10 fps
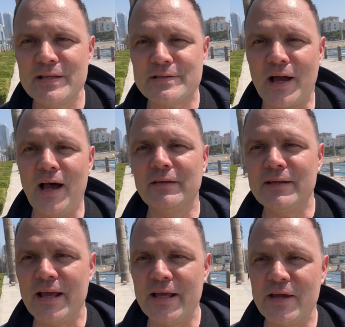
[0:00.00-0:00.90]
a
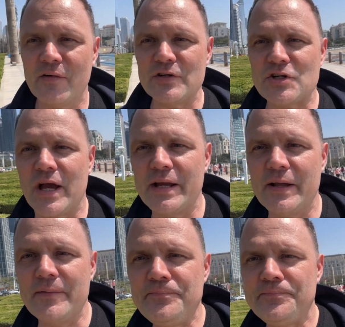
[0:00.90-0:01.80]
holiday here in
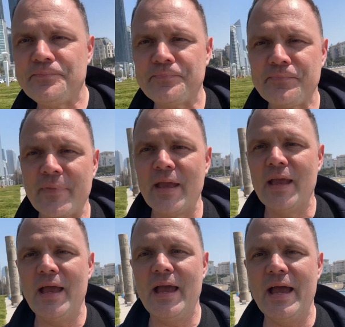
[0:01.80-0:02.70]
China,
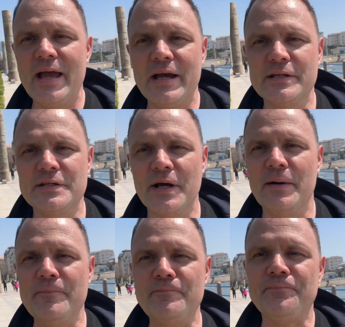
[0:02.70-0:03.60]
and
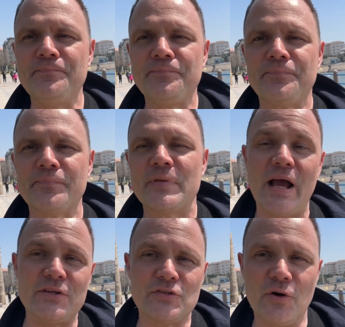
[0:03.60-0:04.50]

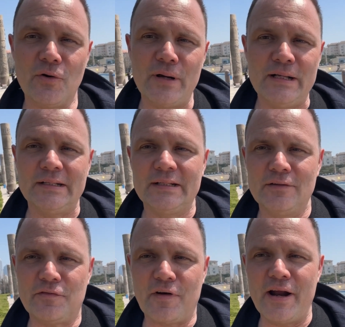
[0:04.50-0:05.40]
so
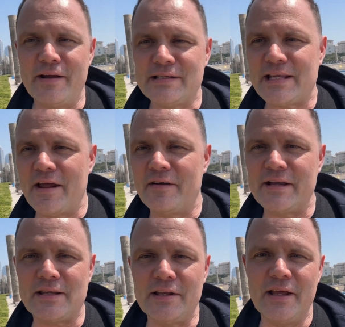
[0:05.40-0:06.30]
Friday, Saturday,
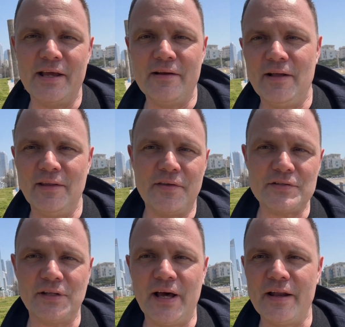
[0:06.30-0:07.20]
Sunday, there's
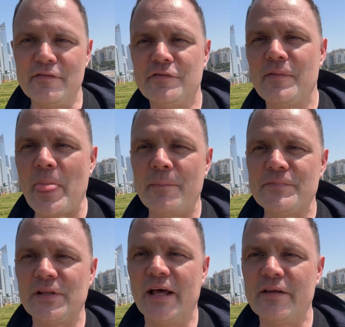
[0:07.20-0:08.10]
a lot
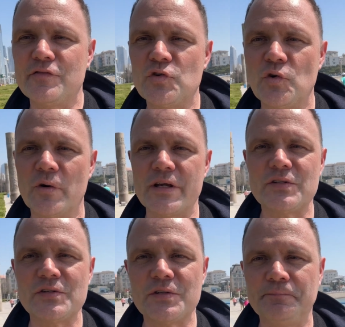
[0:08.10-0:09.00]
of
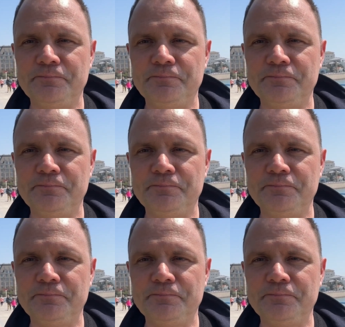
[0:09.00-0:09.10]
tourists